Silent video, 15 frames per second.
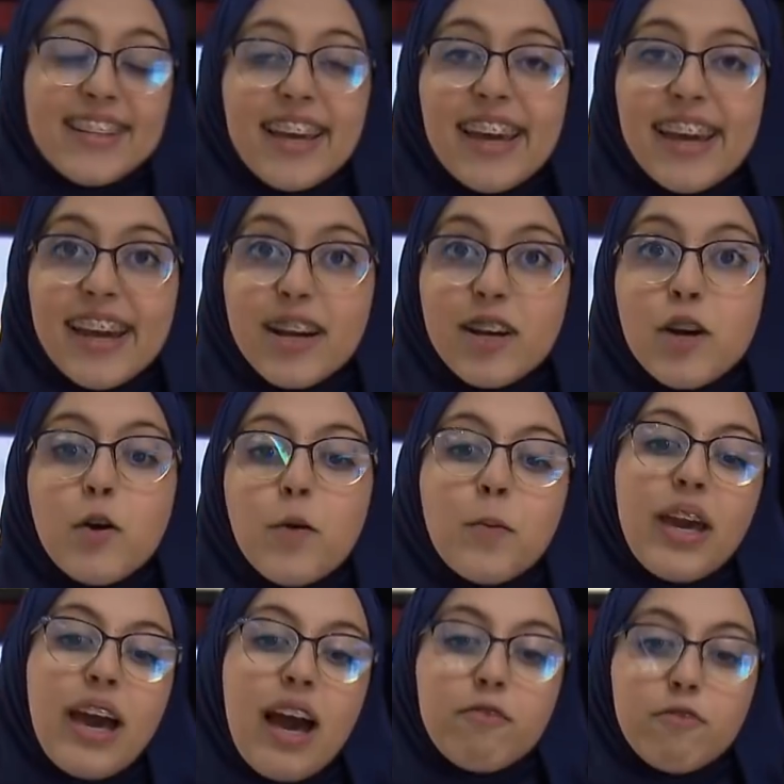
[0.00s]
here we
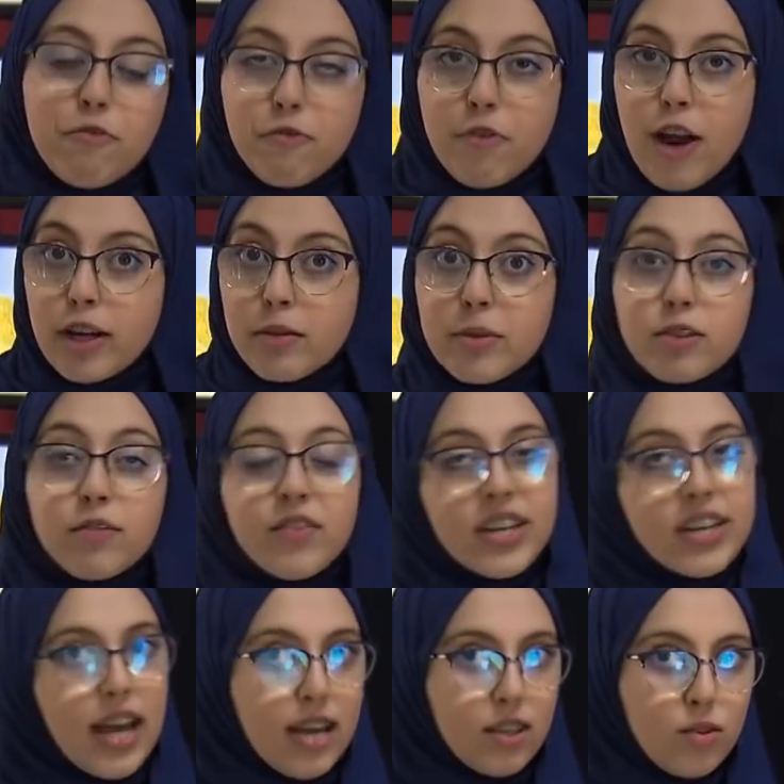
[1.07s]
have a fragment of an
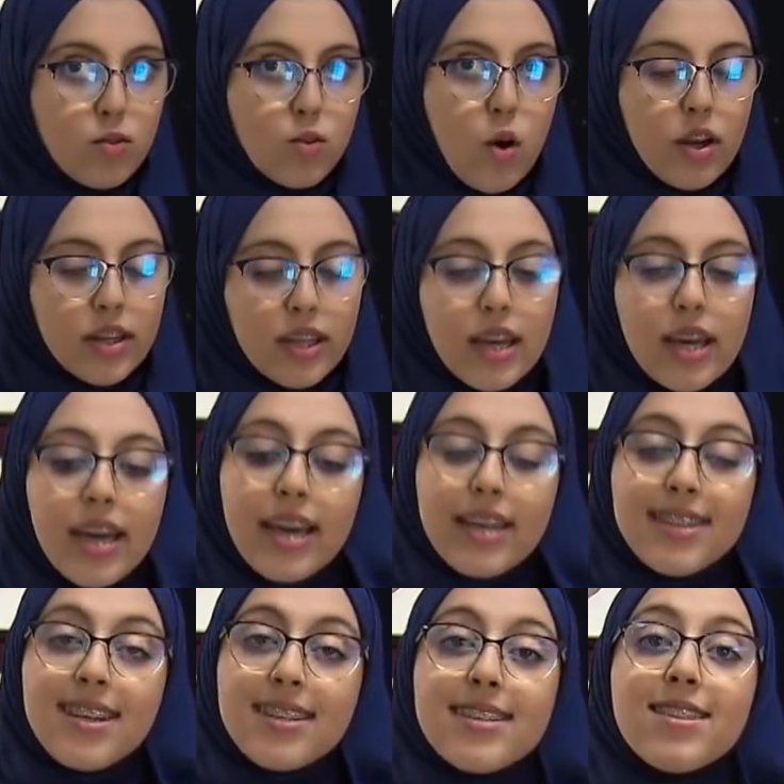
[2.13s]
asteroid.
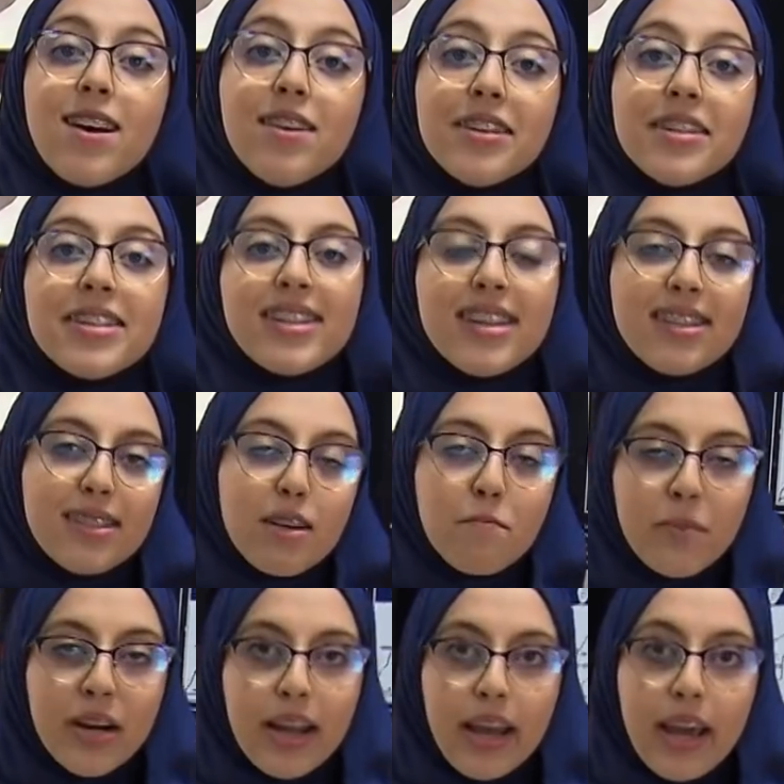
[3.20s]
It's a solar system
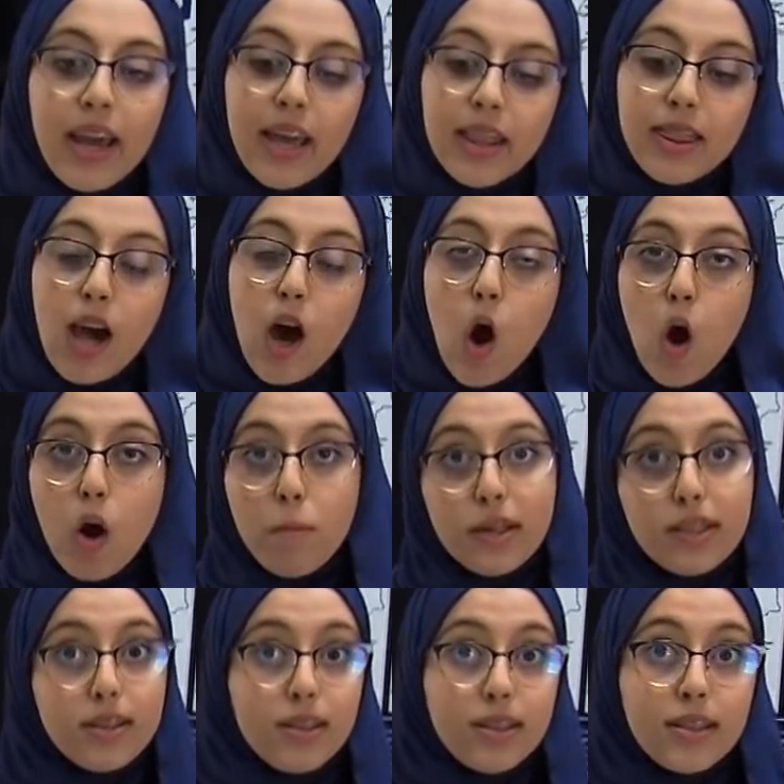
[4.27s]
body that orbits
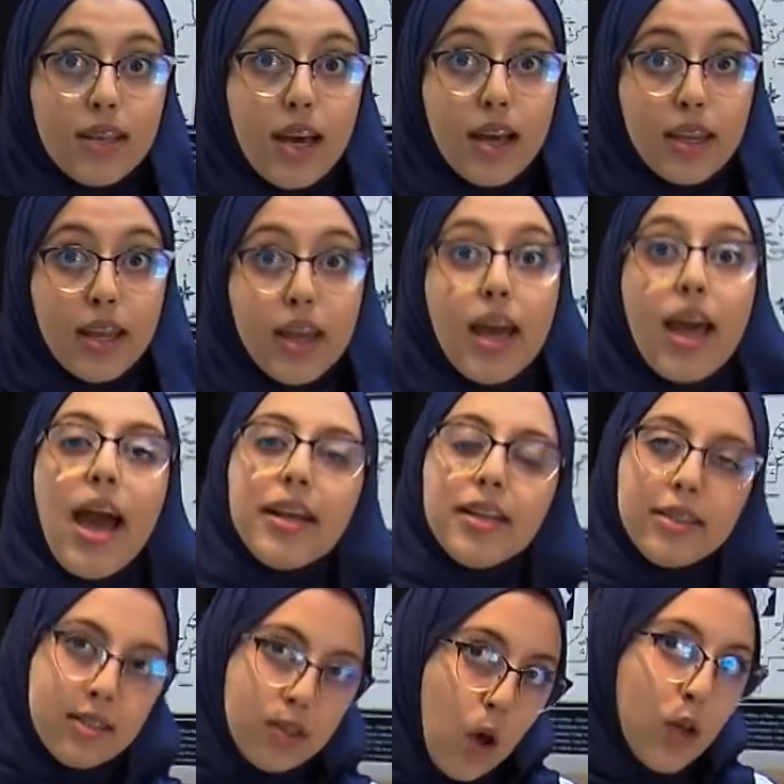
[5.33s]
the sun, and
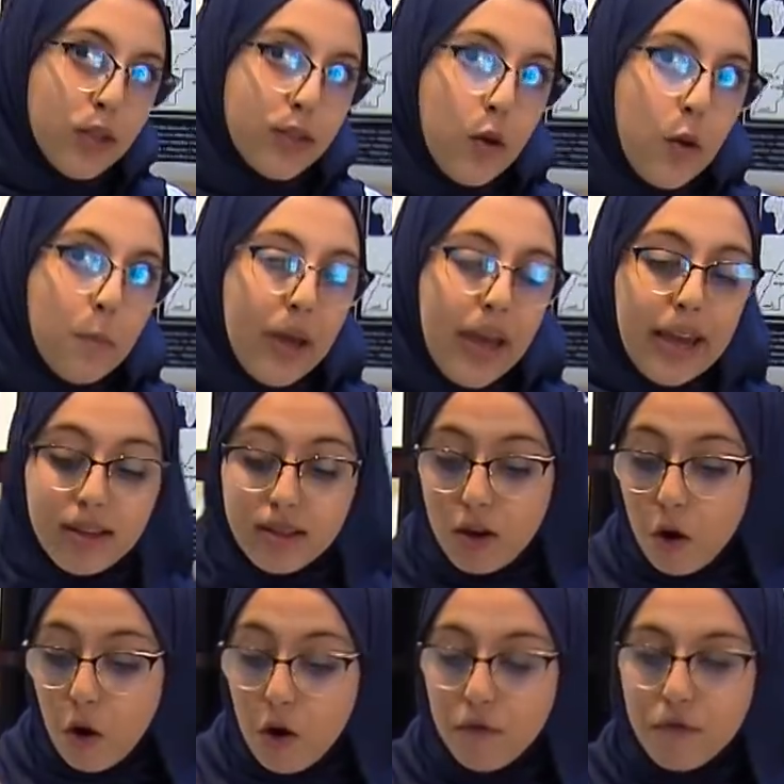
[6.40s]
it's also made
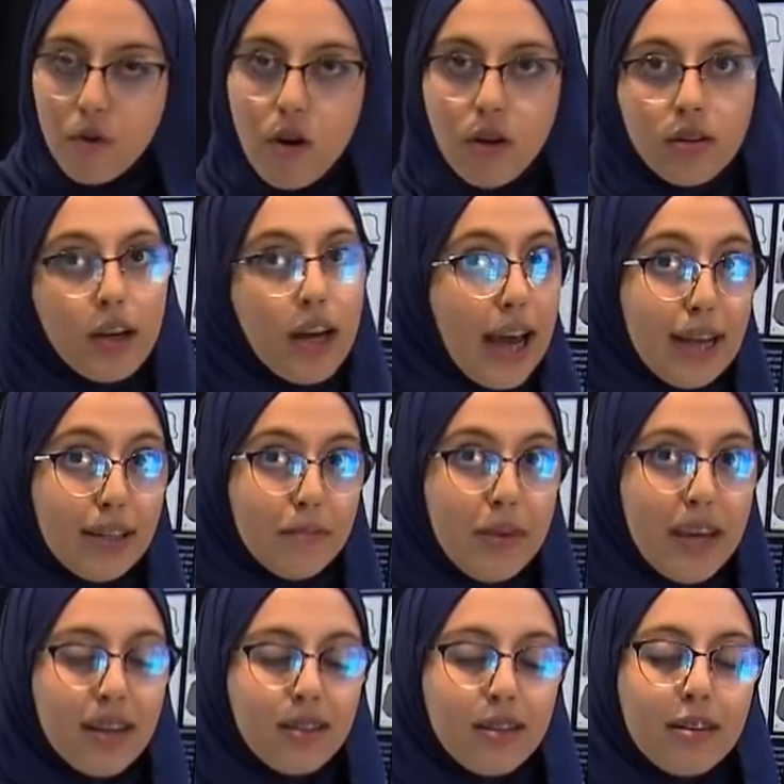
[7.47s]
of rock and
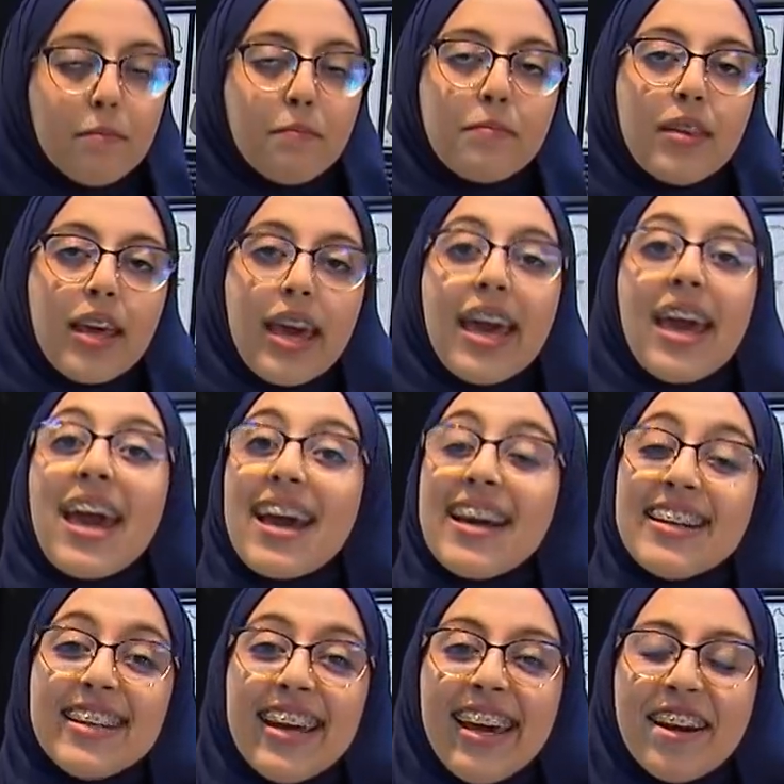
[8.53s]
metal.
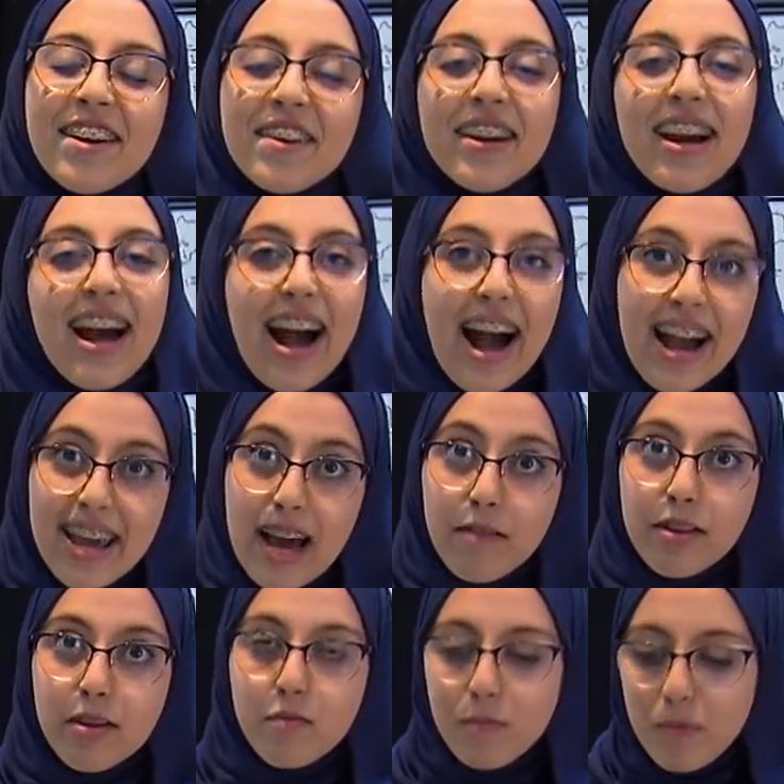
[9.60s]
And here I have
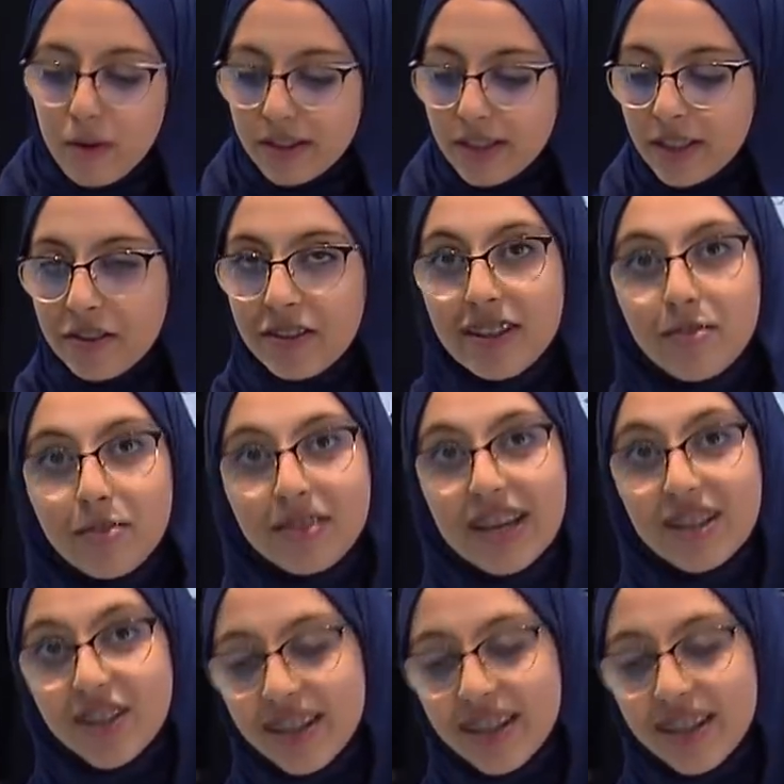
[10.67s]
the opportunity to touch